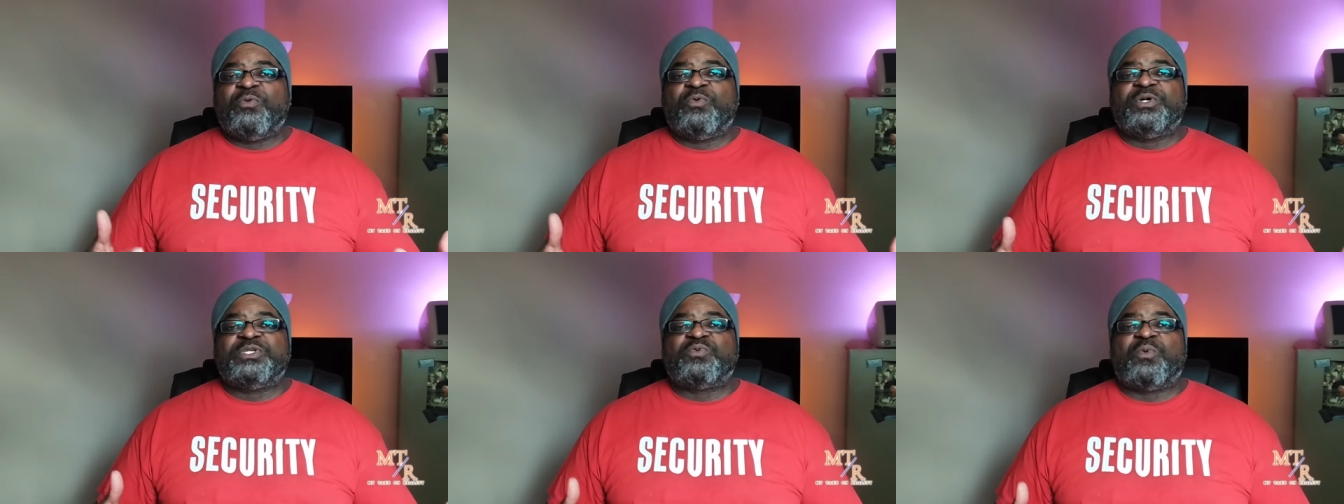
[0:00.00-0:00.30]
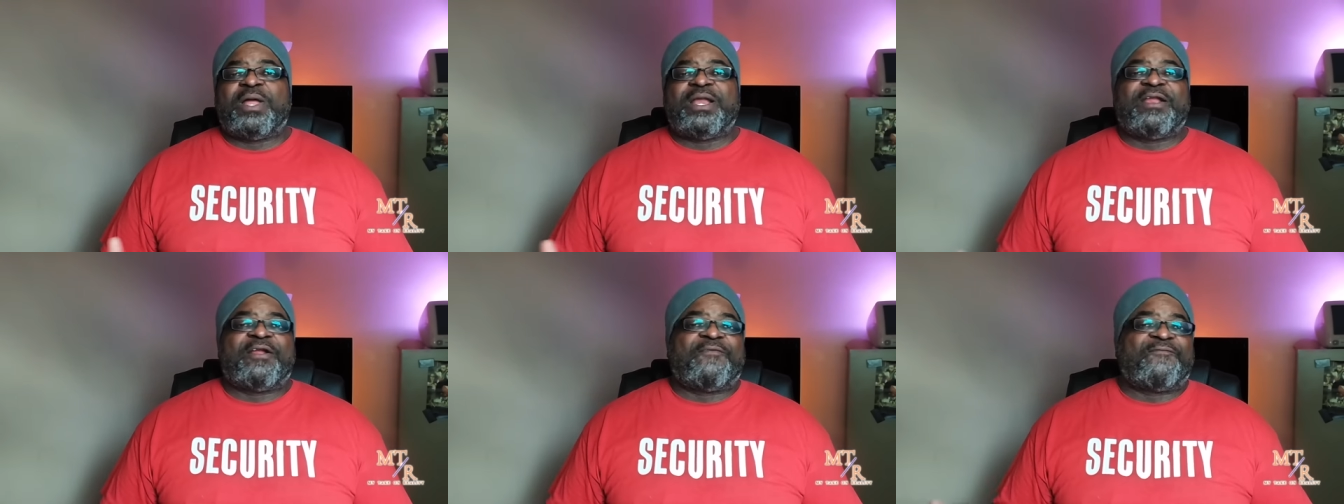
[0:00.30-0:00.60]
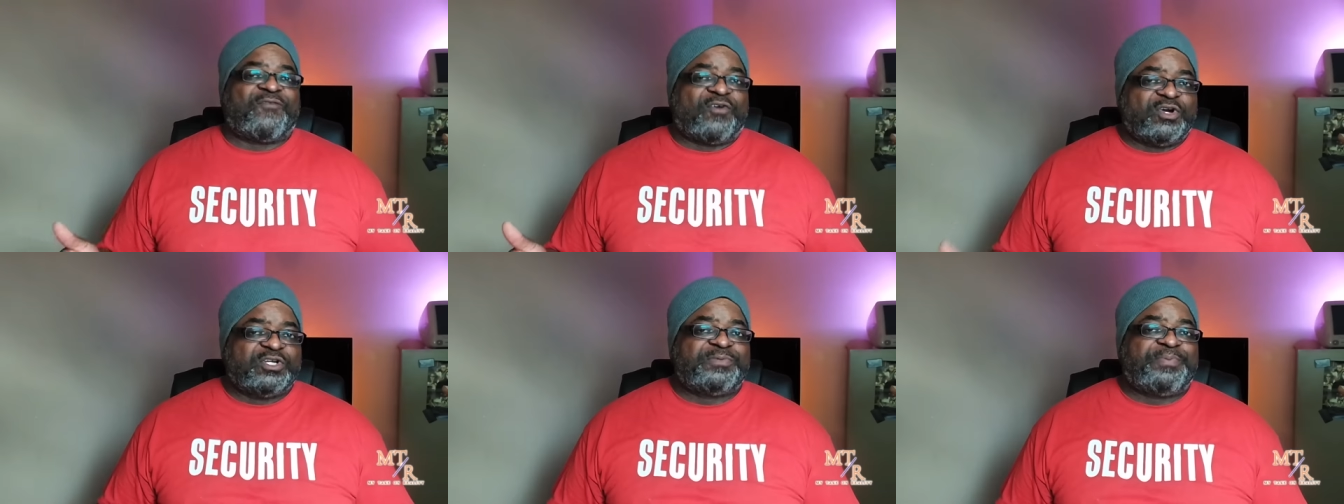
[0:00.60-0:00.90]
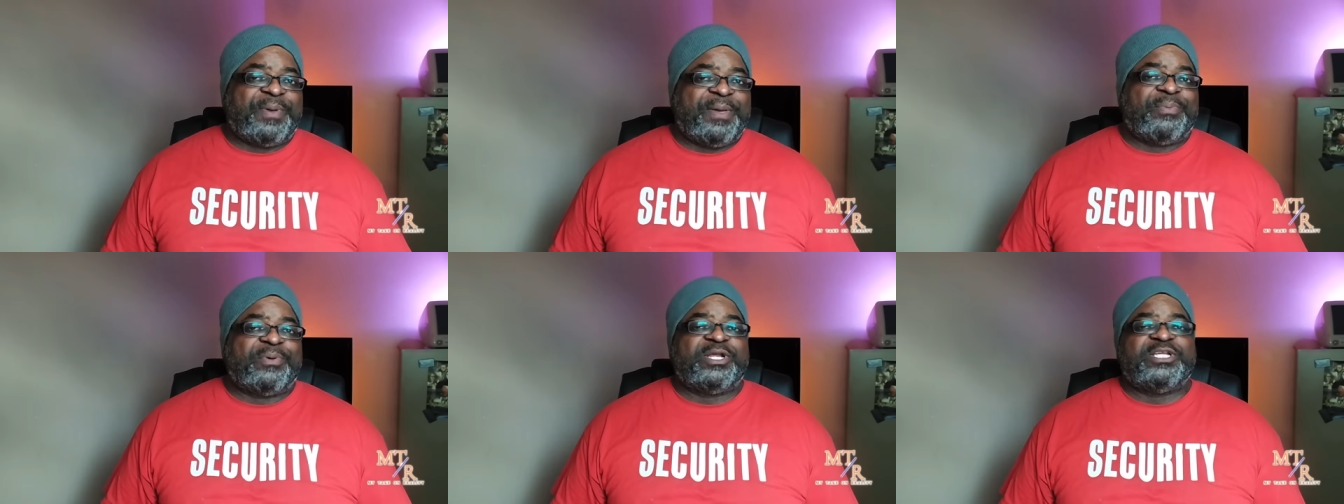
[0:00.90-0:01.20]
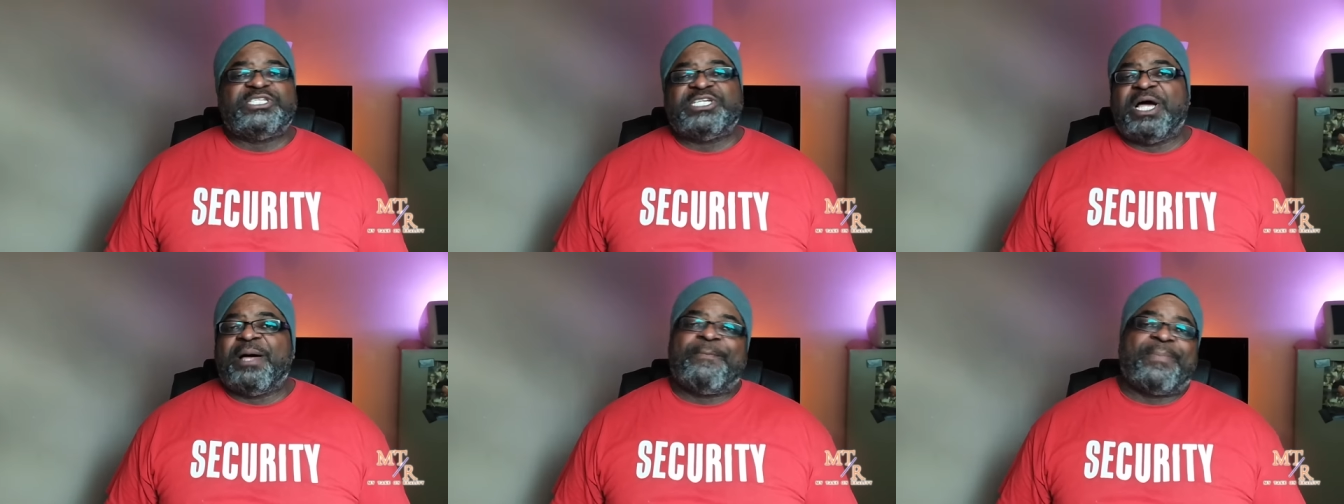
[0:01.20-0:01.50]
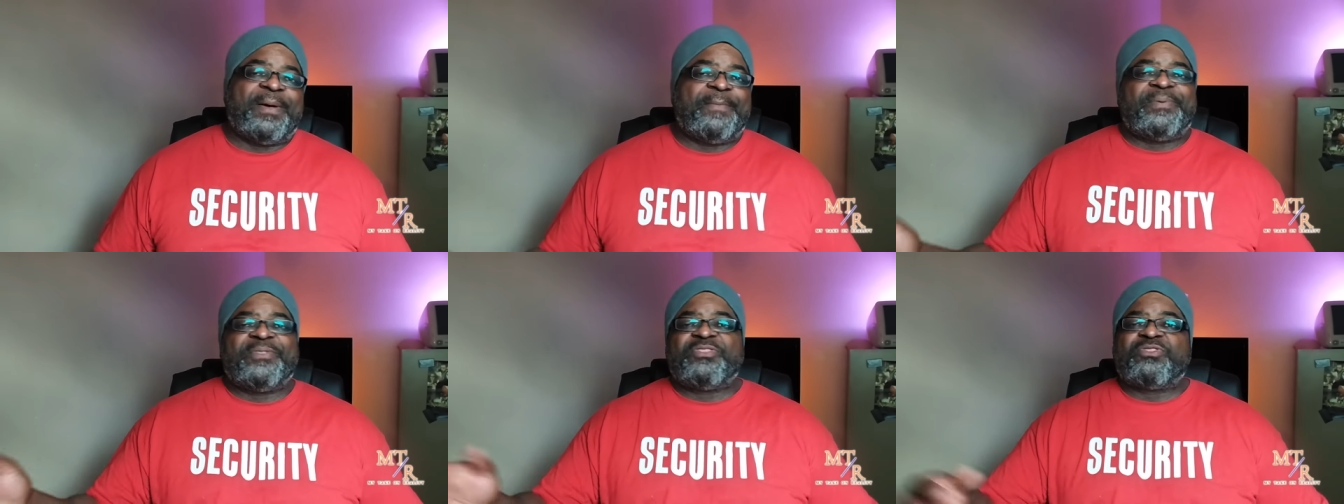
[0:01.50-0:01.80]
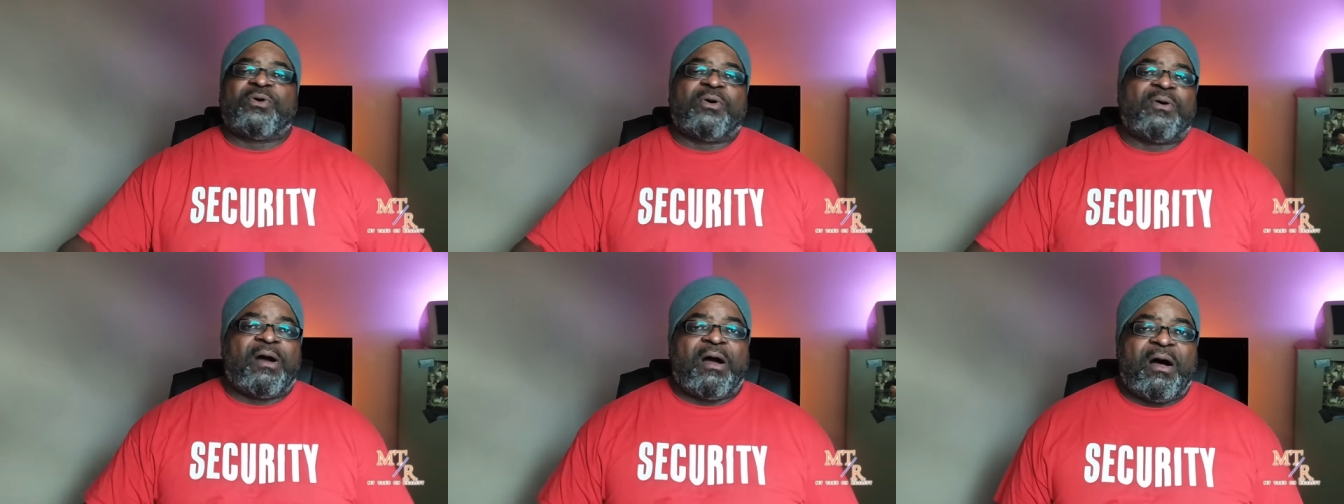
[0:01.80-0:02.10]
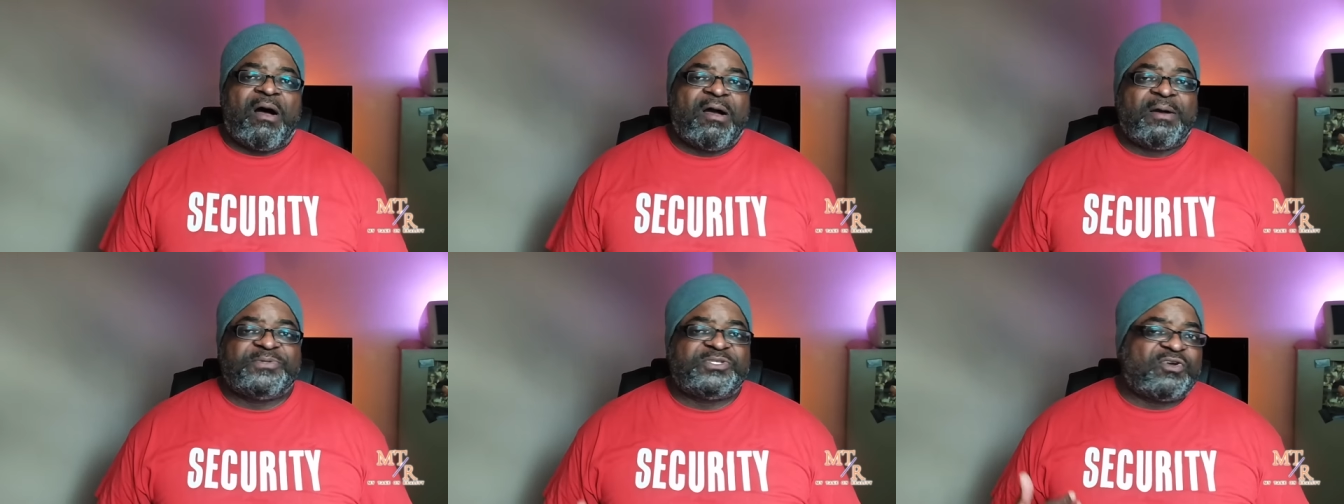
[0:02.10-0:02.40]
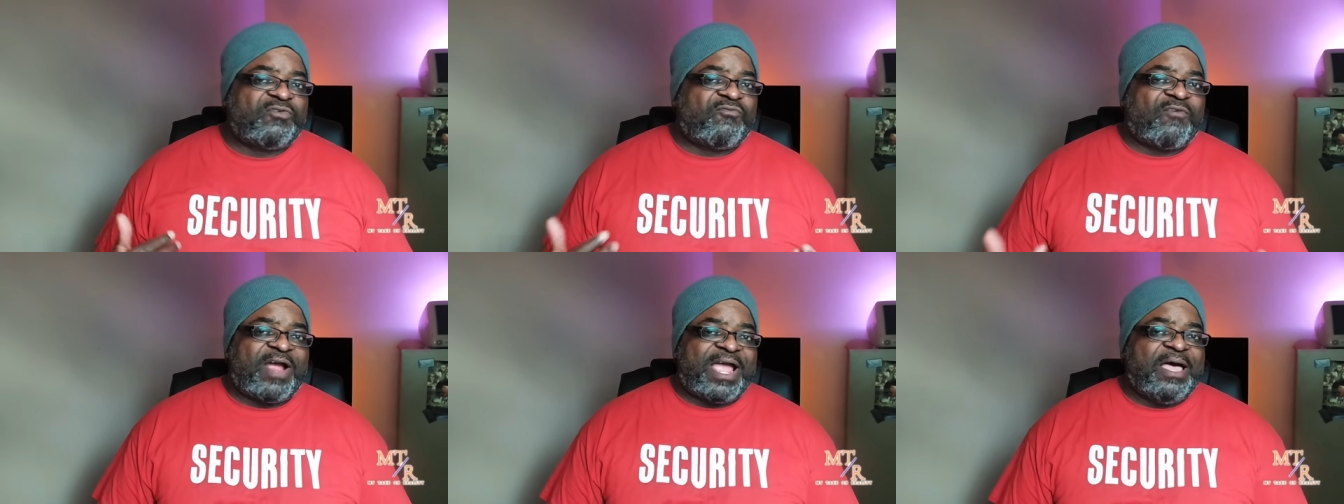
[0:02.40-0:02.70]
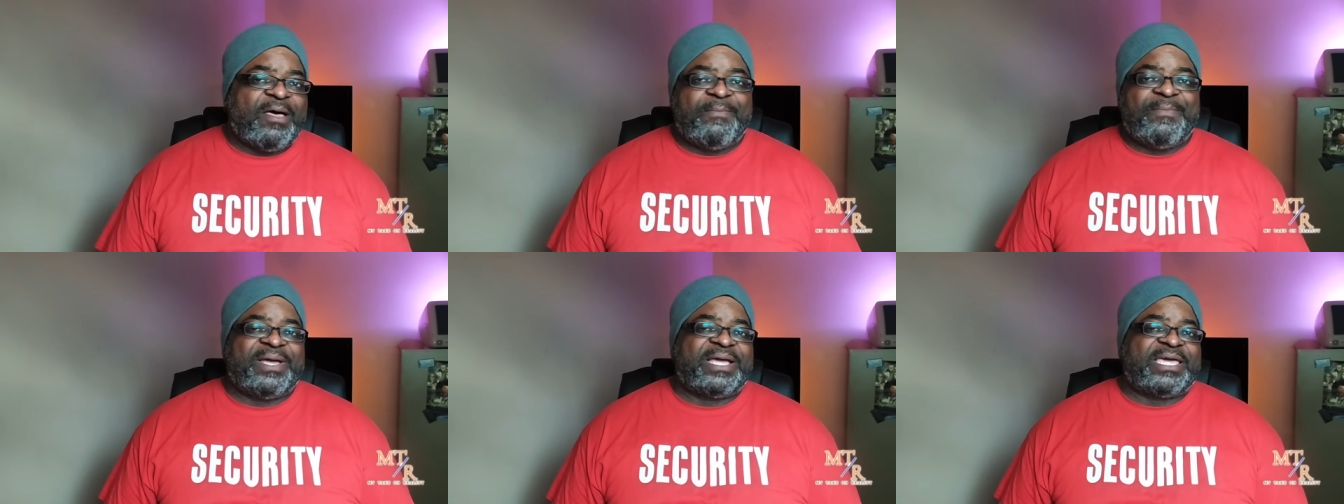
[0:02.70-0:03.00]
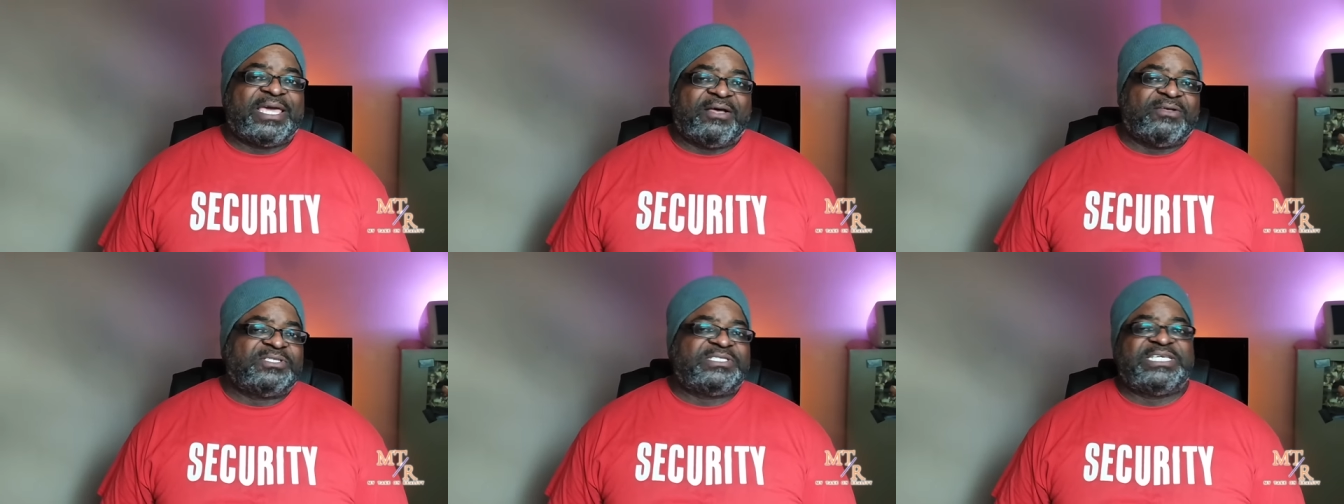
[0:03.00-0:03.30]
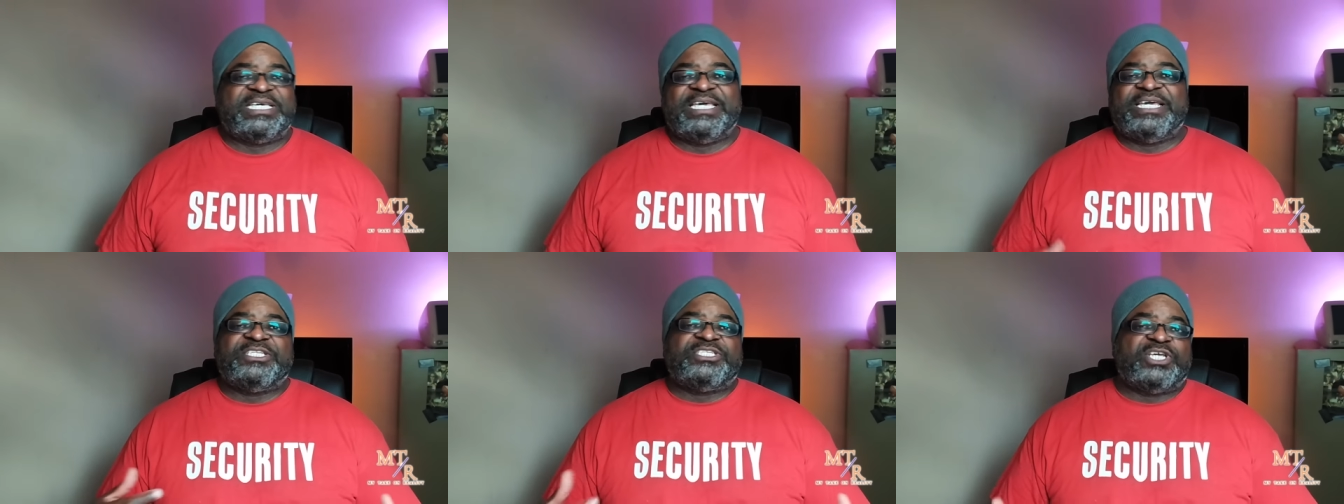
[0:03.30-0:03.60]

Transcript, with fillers: was one of the first people to jump up and throw arms around Mykelti and